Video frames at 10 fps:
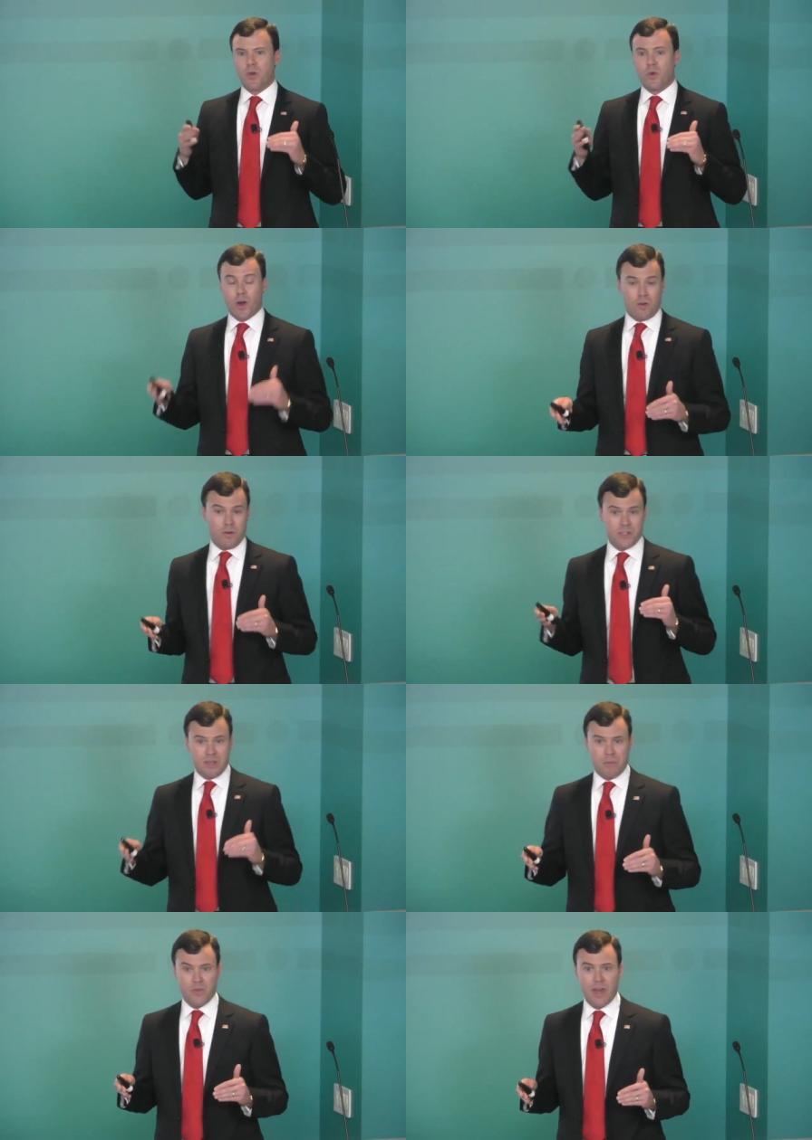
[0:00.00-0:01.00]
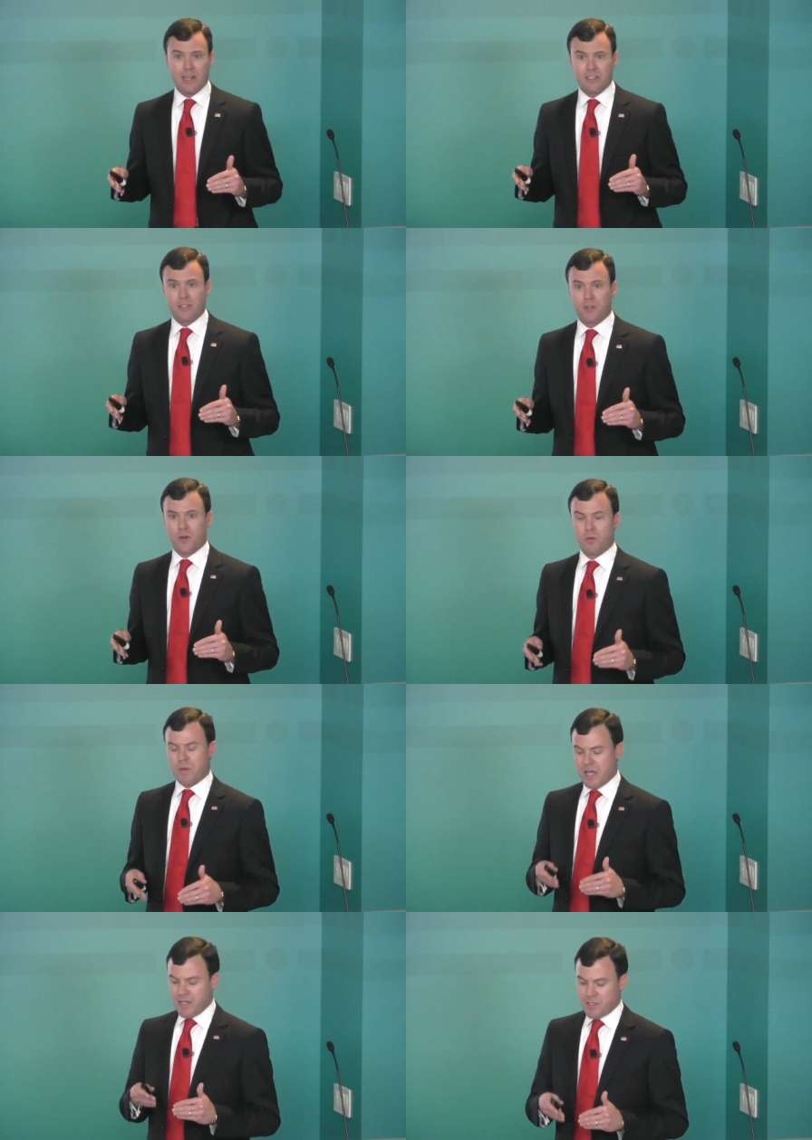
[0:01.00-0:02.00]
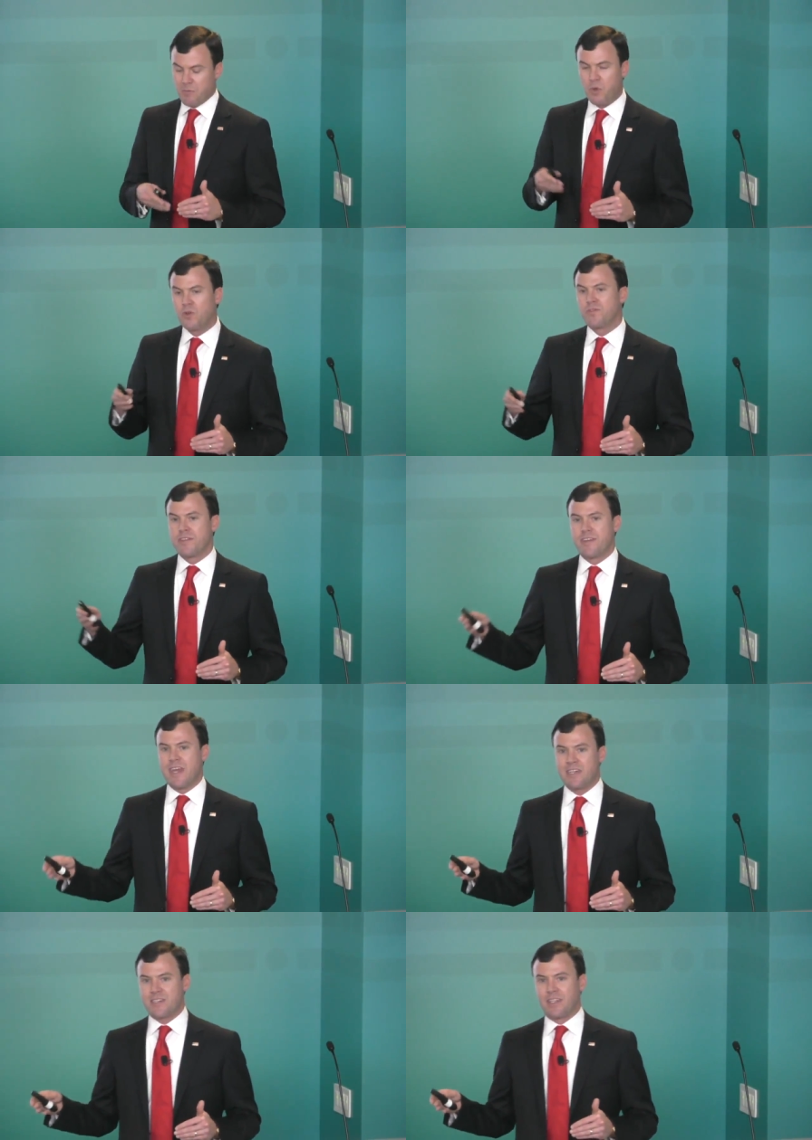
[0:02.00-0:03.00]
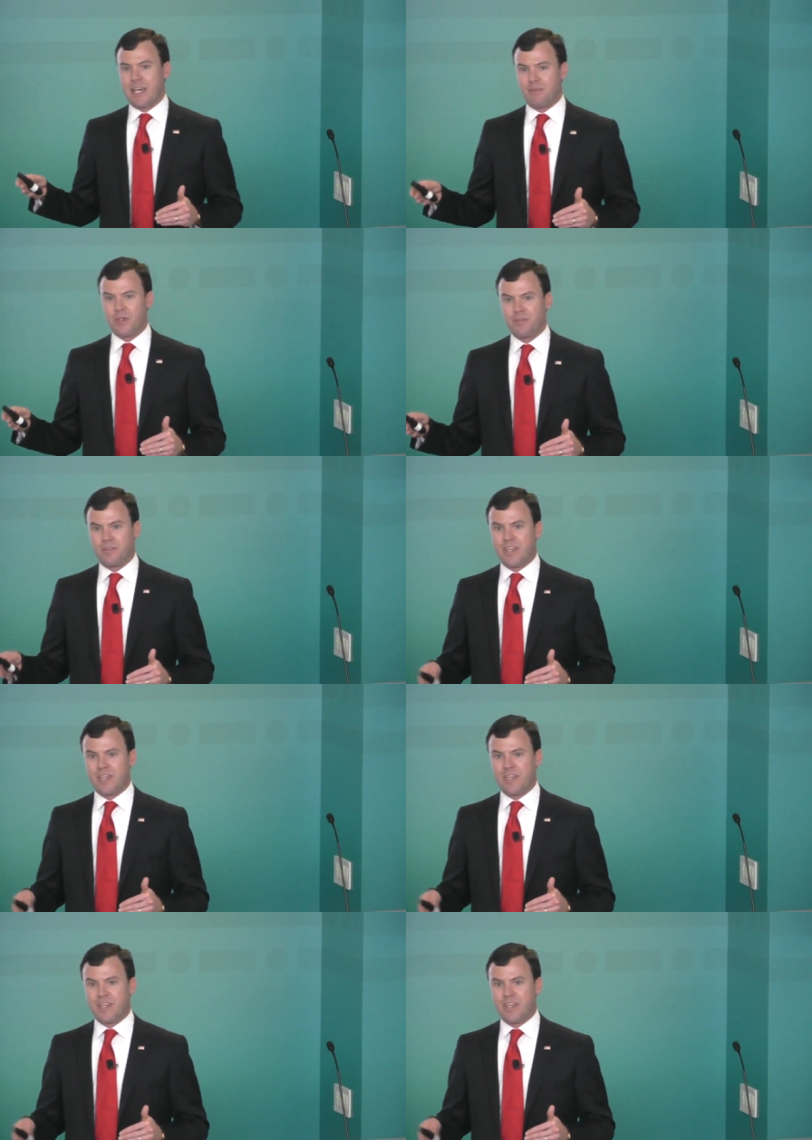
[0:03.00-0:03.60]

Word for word: who are sympathetic to the group to move to the next level,